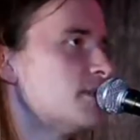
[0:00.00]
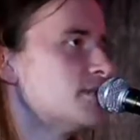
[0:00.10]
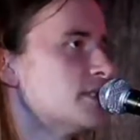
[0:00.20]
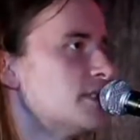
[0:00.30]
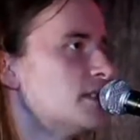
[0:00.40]

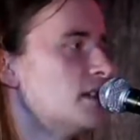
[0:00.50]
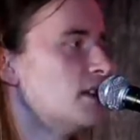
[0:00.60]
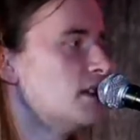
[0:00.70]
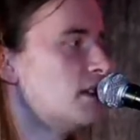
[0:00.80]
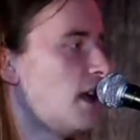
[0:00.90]
it.
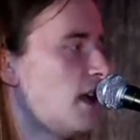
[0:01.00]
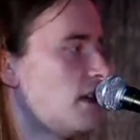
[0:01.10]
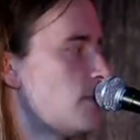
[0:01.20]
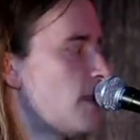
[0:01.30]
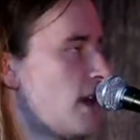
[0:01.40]

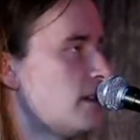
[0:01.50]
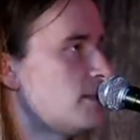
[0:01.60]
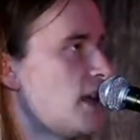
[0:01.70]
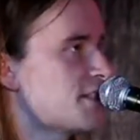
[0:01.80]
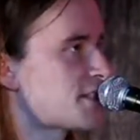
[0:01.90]
And that
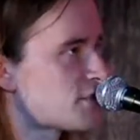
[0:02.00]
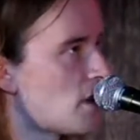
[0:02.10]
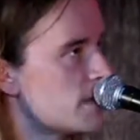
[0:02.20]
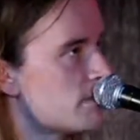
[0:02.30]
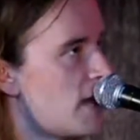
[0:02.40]

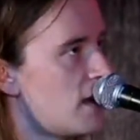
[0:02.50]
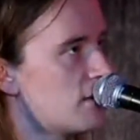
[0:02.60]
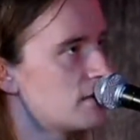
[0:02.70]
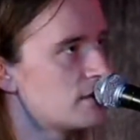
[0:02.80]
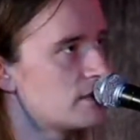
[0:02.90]
strumming
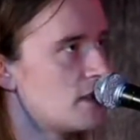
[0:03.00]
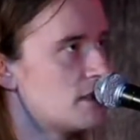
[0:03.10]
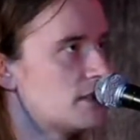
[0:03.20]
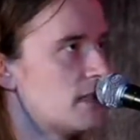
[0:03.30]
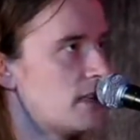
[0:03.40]
pattern
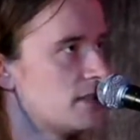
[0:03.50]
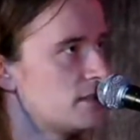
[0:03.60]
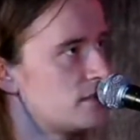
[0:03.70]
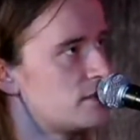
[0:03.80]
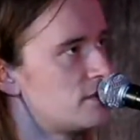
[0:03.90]
that I
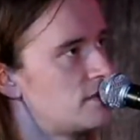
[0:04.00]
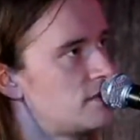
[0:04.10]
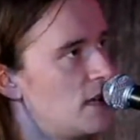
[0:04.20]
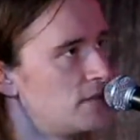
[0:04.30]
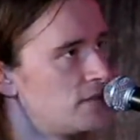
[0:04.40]

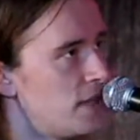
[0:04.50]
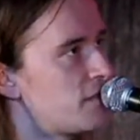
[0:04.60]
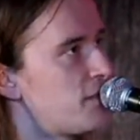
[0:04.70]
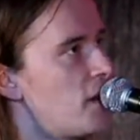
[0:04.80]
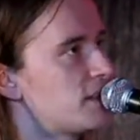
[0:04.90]
kind of like
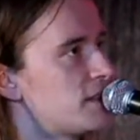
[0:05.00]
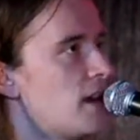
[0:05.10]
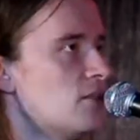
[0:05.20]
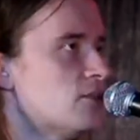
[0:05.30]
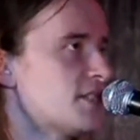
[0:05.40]
felt
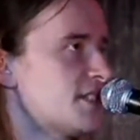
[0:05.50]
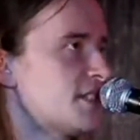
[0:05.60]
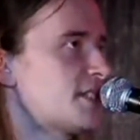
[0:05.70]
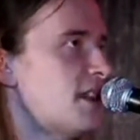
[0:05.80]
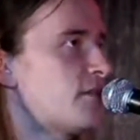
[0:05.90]
out was
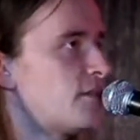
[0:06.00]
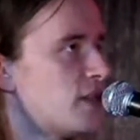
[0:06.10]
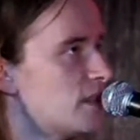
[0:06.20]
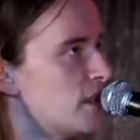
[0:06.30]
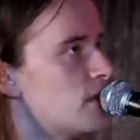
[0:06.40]
just like
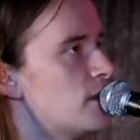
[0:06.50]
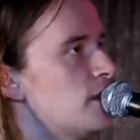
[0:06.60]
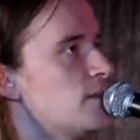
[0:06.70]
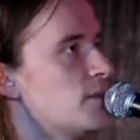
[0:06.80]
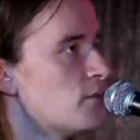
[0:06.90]
feeling the
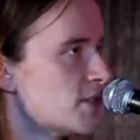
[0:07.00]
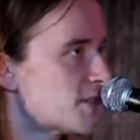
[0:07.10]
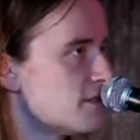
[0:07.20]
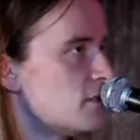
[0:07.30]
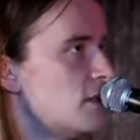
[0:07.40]

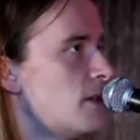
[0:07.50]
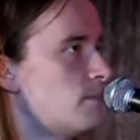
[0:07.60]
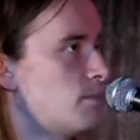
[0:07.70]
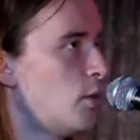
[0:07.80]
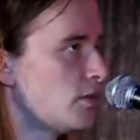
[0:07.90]
original like
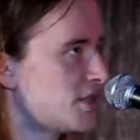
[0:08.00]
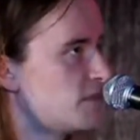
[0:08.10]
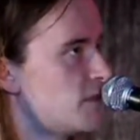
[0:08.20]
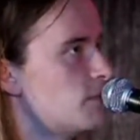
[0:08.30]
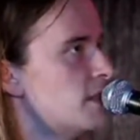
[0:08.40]
pulse of
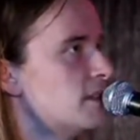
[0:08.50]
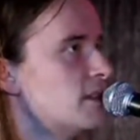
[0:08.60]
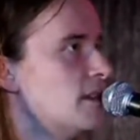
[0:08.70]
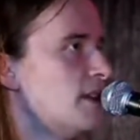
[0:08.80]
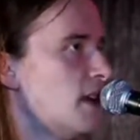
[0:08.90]
the beat.
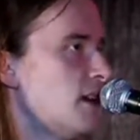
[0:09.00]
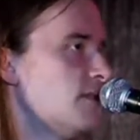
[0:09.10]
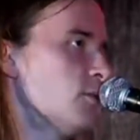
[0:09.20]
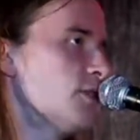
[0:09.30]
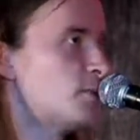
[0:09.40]
And then
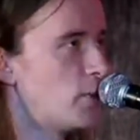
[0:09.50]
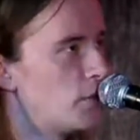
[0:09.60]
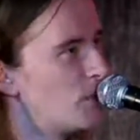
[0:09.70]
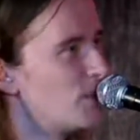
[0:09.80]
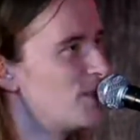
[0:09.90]
when you
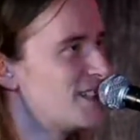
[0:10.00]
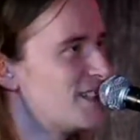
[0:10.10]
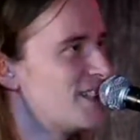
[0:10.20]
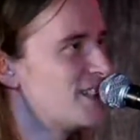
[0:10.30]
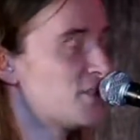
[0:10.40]
pull
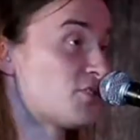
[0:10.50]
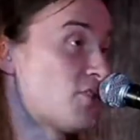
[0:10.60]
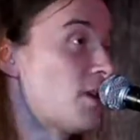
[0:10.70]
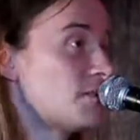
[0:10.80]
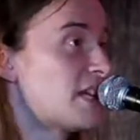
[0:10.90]
the
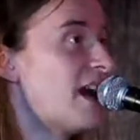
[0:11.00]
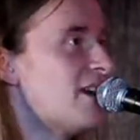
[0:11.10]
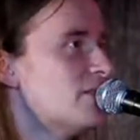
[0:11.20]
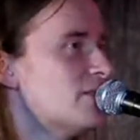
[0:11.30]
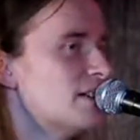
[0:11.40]
drums
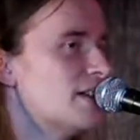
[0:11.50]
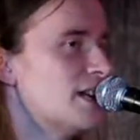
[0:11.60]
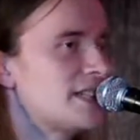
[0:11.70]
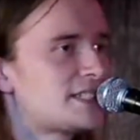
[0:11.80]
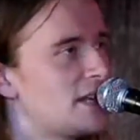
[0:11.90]
out,
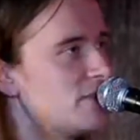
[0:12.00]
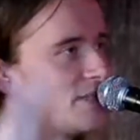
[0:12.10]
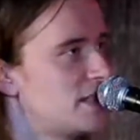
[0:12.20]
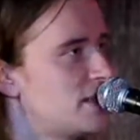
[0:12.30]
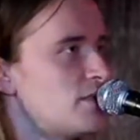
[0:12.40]
it sounds
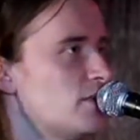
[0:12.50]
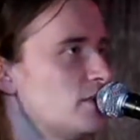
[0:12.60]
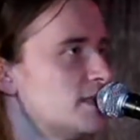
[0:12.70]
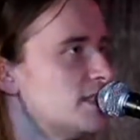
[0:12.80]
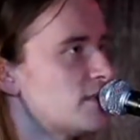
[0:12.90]
like a
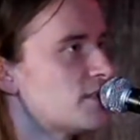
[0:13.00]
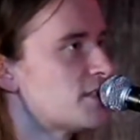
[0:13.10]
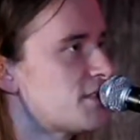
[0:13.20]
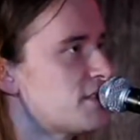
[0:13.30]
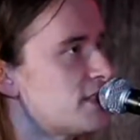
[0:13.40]
totally different
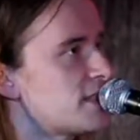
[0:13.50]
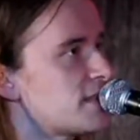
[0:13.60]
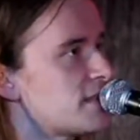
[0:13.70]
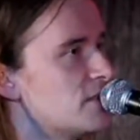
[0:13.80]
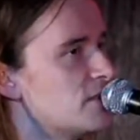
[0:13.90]
joint.
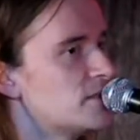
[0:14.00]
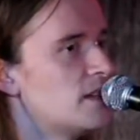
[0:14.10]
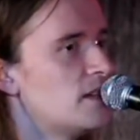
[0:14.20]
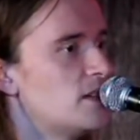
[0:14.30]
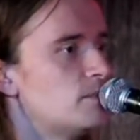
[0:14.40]
So,
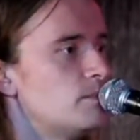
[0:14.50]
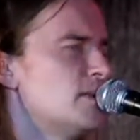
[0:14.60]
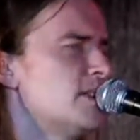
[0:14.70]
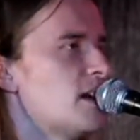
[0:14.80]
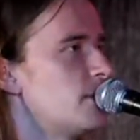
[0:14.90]
but
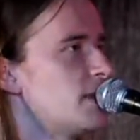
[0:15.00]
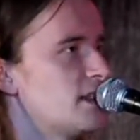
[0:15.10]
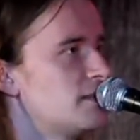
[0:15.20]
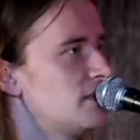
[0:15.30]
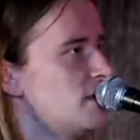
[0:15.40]
yeah, I mean,
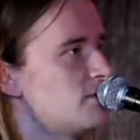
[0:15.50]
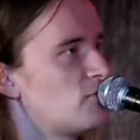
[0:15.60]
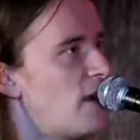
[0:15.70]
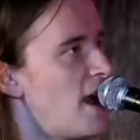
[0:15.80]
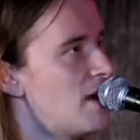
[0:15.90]
like
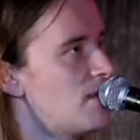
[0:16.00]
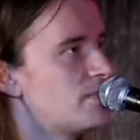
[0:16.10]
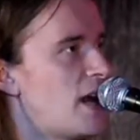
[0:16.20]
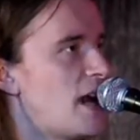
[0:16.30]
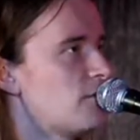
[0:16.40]
rap,
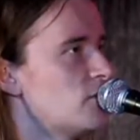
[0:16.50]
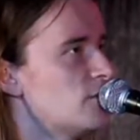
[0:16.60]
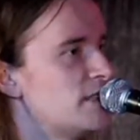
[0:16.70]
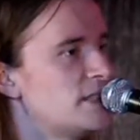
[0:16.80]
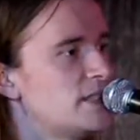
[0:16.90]

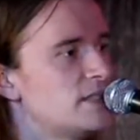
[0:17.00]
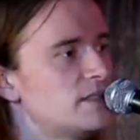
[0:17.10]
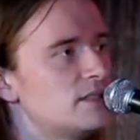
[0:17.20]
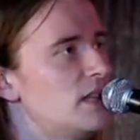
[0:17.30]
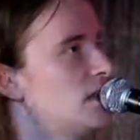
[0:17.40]
Afrobeat,
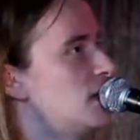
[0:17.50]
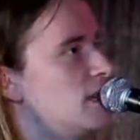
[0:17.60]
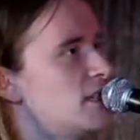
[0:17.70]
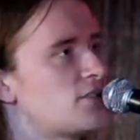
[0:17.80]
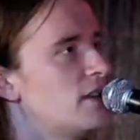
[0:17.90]
like
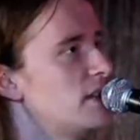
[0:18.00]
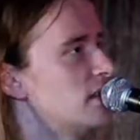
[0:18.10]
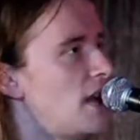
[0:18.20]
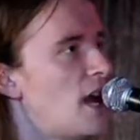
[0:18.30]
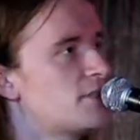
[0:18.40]
electronic
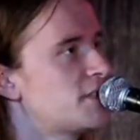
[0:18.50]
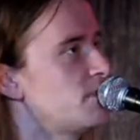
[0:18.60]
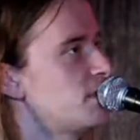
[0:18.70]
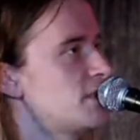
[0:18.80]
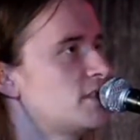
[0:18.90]
house
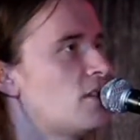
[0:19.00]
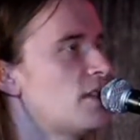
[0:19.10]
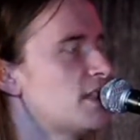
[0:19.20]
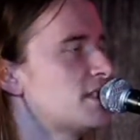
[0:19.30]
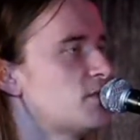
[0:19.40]
music, all
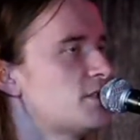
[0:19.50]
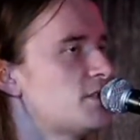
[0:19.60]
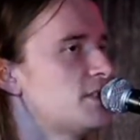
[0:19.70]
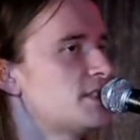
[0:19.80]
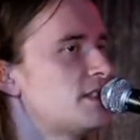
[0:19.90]
that stuff is
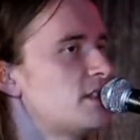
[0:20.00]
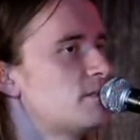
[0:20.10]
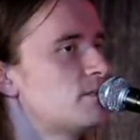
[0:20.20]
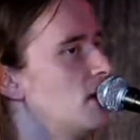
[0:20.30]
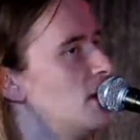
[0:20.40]
always like,
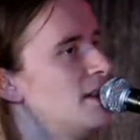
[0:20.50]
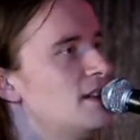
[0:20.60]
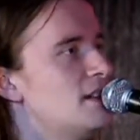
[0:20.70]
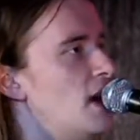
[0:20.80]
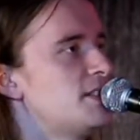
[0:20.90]

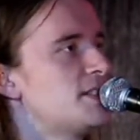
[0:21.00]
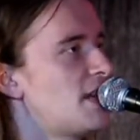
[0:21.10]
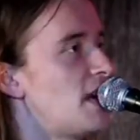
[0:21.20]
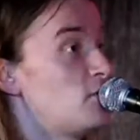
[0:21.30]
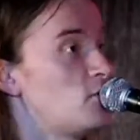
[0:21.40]

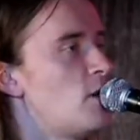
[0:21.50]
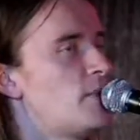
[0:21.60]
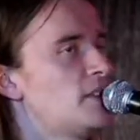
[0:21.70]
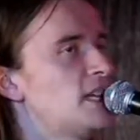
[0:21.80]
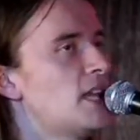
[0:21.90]
I grew up
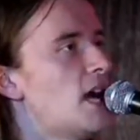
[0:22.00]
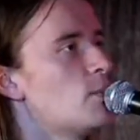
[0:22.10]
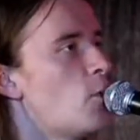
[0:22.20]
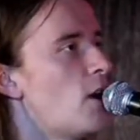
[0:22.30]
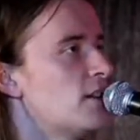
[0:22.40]
on like
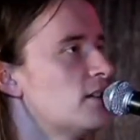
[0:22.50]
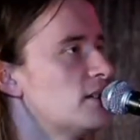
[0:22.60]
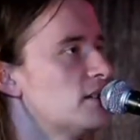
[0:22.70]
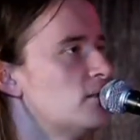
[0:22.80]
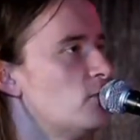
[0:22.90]
LimeWire
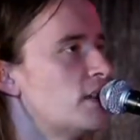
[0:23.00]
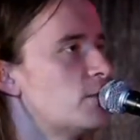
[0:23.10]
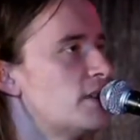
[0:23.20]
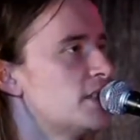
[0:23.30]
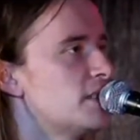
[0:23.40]
and
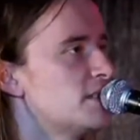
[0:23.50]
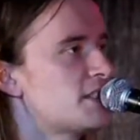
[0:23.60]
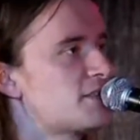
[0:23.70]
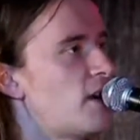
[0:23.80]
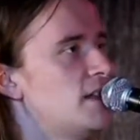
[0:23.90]
Wikipedia, just
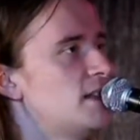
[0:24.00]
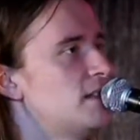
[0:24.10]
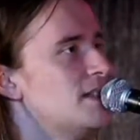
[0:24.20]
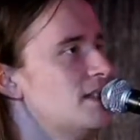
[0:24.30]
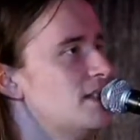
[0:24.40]
finding
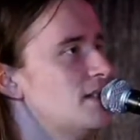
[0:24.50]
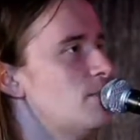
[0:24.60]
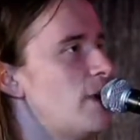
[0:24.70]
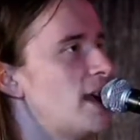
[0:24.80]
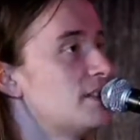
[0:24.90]

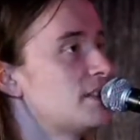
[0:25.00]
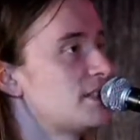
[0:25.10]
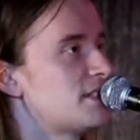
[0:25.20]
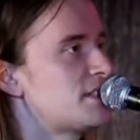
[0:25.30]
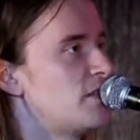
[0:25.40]
bands
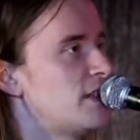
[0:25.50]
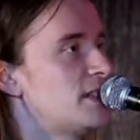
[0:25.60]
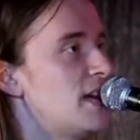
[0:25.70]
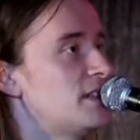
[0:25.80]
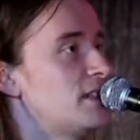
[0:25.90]
and stuff like
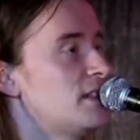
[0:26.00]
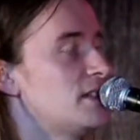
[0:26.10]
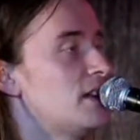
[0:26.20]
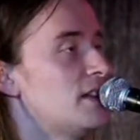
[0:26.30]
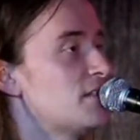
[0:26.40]
that
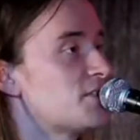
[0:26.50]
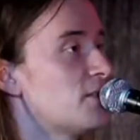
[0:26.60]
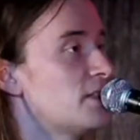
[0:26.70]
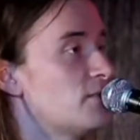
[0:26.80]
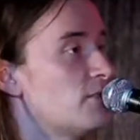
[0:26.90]
I
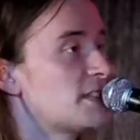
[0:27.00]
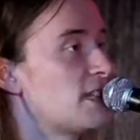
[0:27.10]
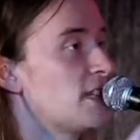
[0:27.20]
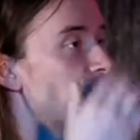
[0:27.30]
enjoyed and resonated with